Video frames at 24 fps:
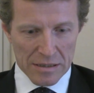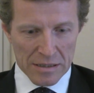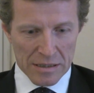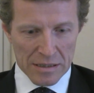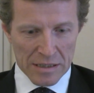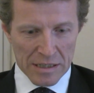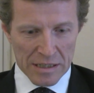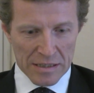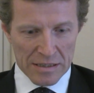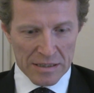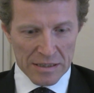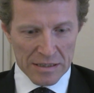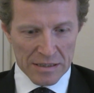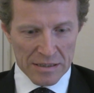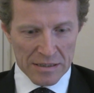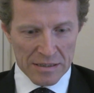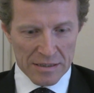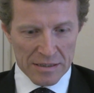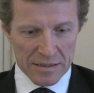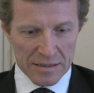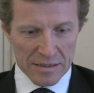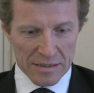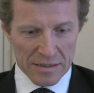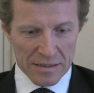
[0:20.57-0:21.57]
and I
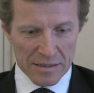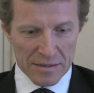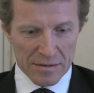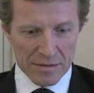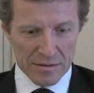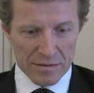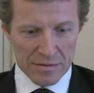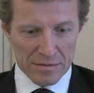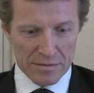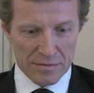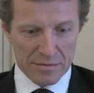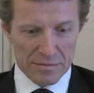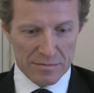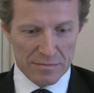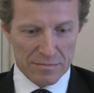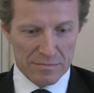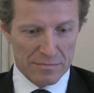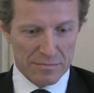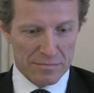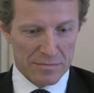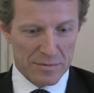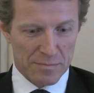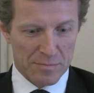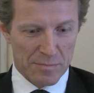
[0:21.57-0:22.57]
think
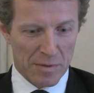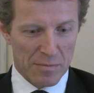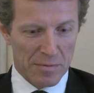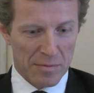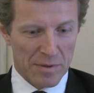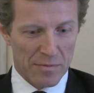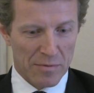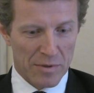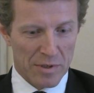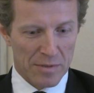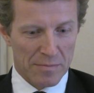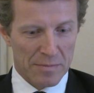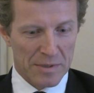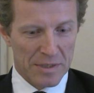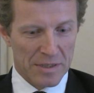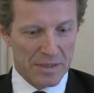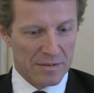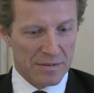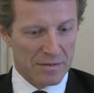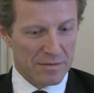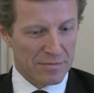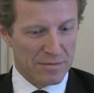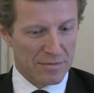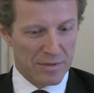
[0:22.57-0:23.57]
it probably would have been
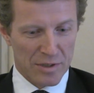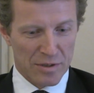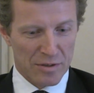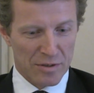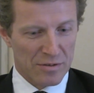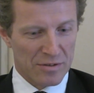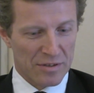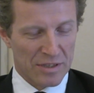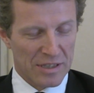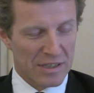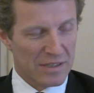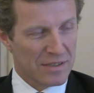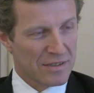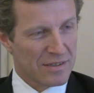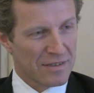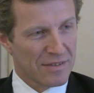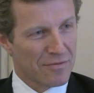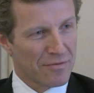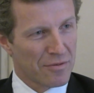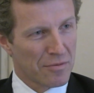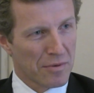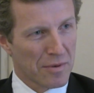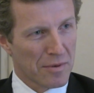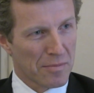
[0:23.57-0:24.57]
a good thing
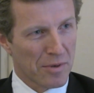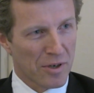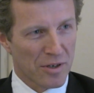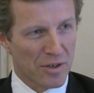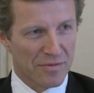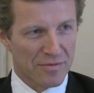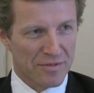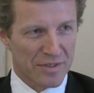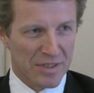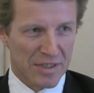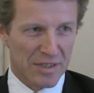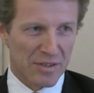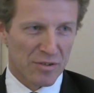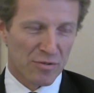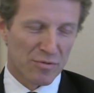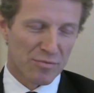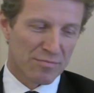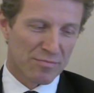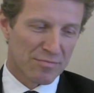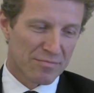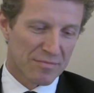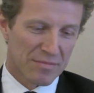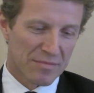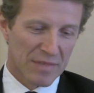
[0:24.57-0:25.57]
if we were part of the EU.
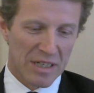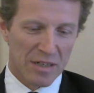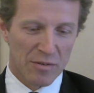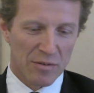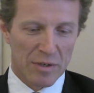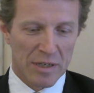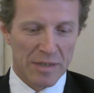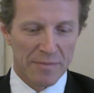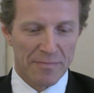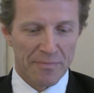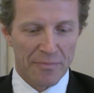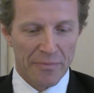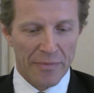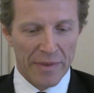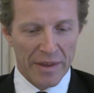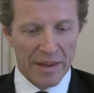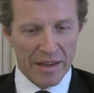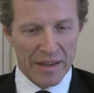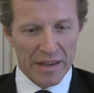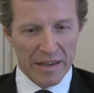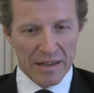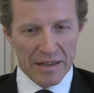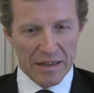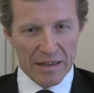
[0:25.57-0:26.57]
Anyway,
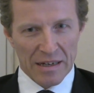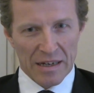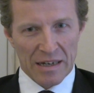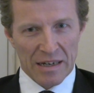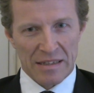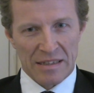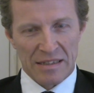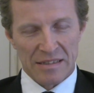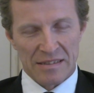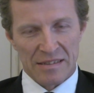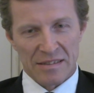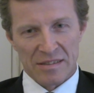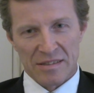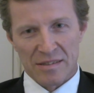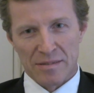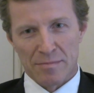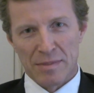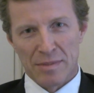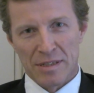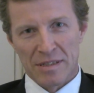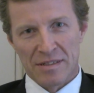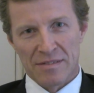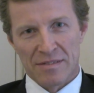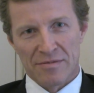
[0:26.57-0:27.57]
I think there's a
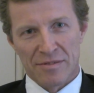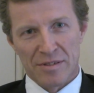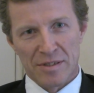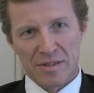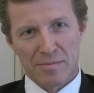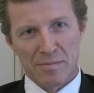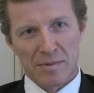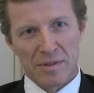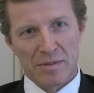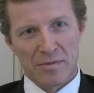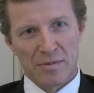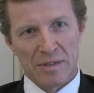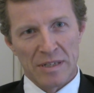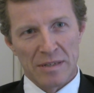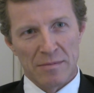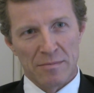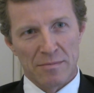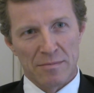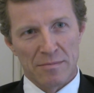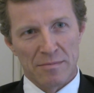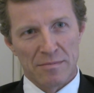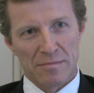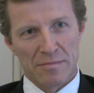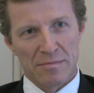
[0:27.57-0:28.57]
big difference
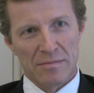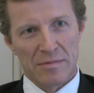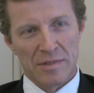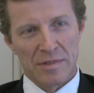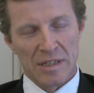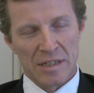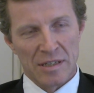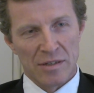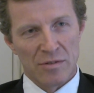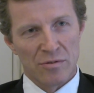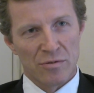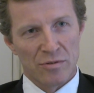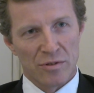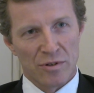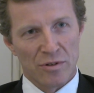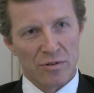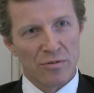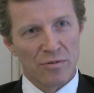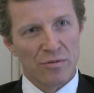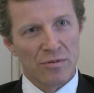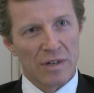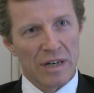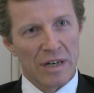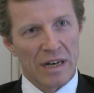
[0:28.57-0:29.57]
between the EU
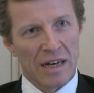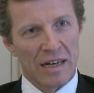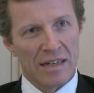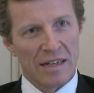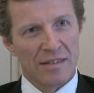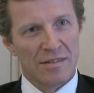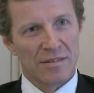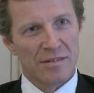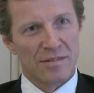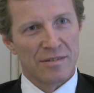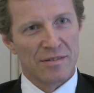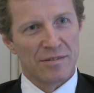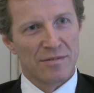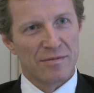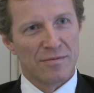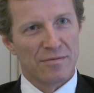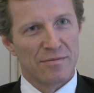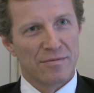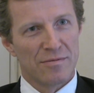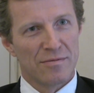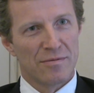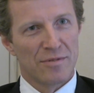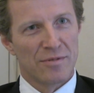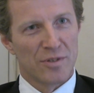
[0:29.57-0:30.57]
though and
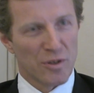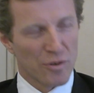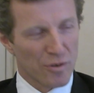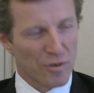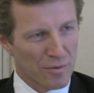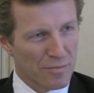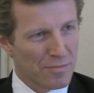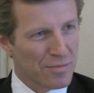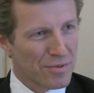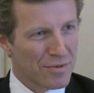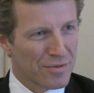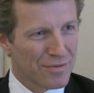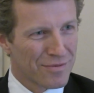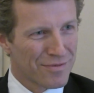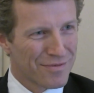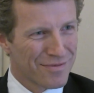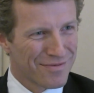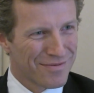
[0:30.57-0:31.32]
Europe.